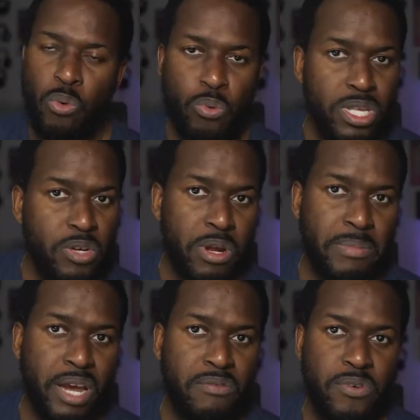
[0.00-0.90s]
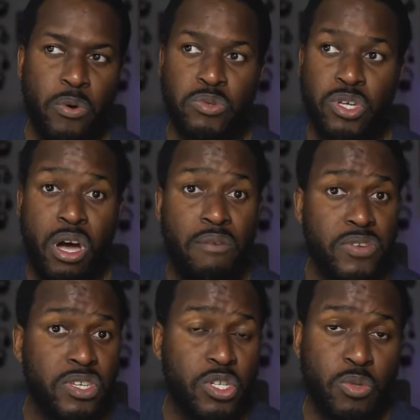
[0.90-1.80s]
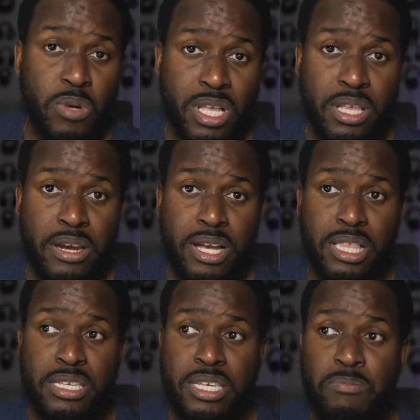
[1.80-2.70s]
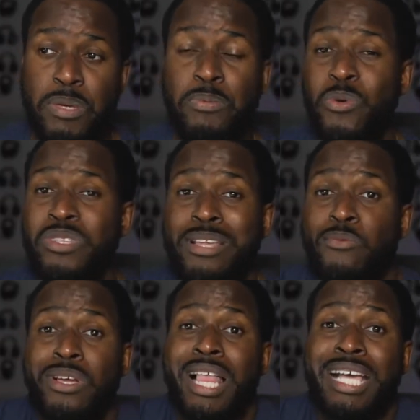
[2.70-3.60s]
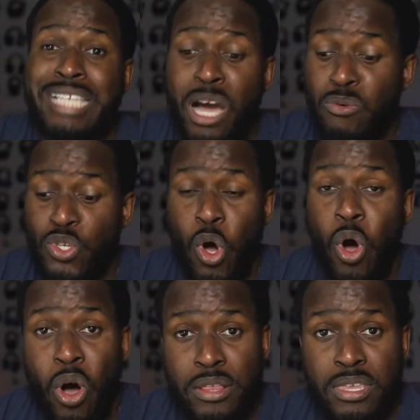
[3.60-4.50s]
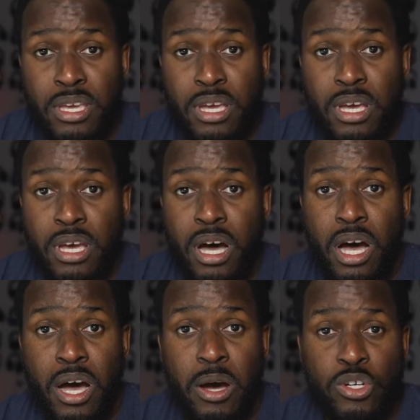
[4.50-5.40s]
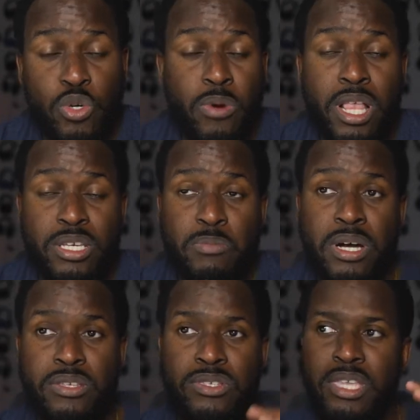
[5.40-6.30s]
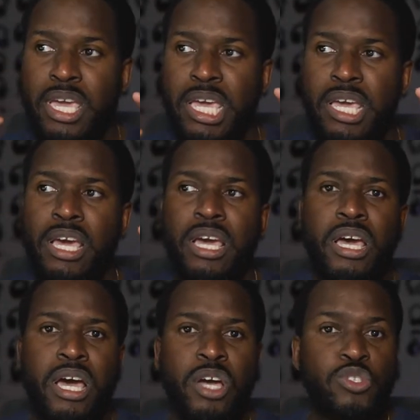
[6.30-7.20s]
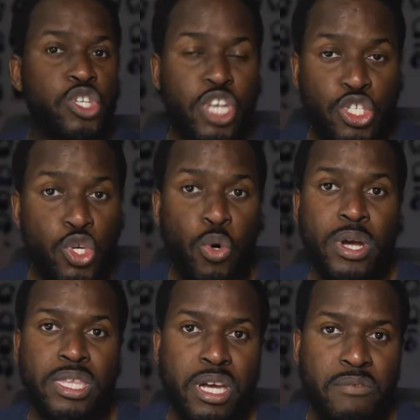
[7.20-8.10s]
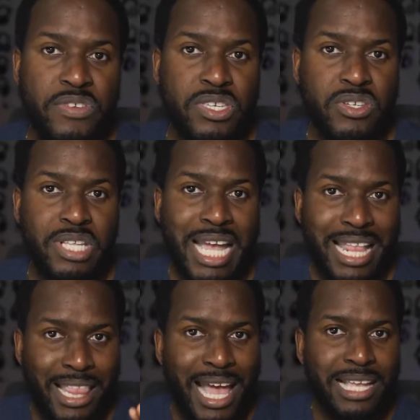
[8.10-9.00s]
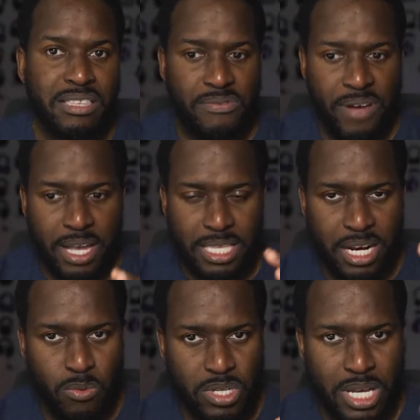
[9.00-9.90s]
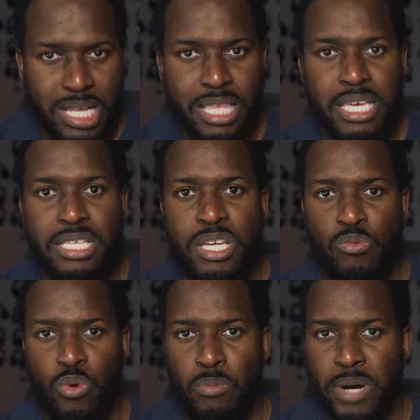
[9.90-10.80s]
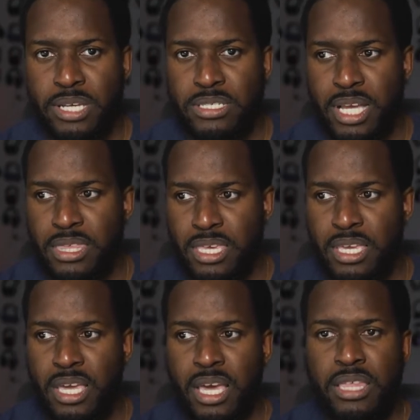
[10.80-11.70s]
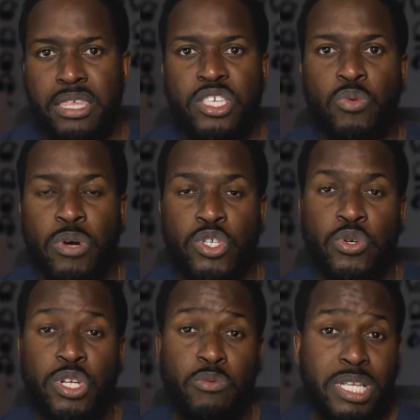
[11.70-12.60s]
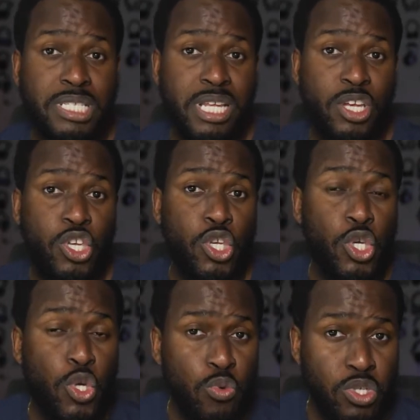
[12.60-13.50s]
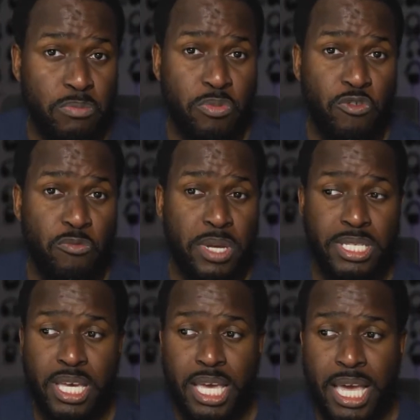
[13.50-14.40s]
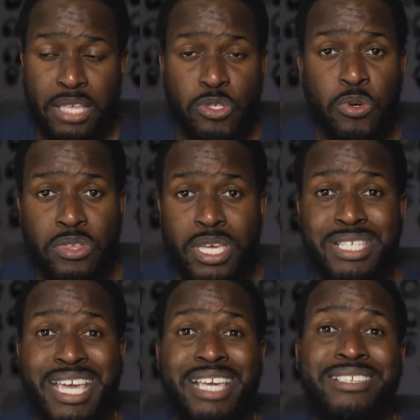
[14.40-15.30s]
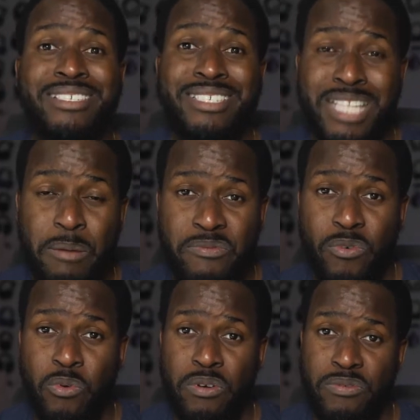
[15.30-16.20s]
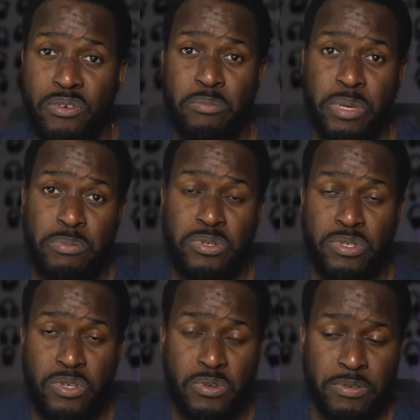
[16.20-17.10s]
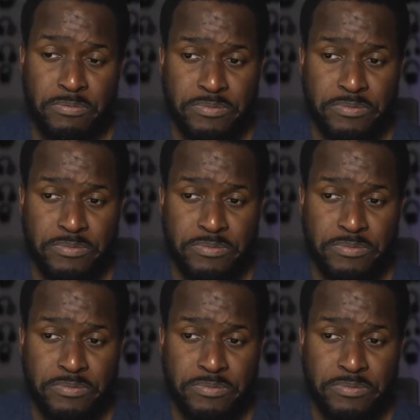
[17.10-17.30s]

Really great microphones, conversations were clear and clean. People didn't realize I was on uh, true wireless buds. They just enjoyed the conversation. I liked the fact that it was clean and robust. I think this is where Sony really did a huge improvement and took things a step forward for people to use.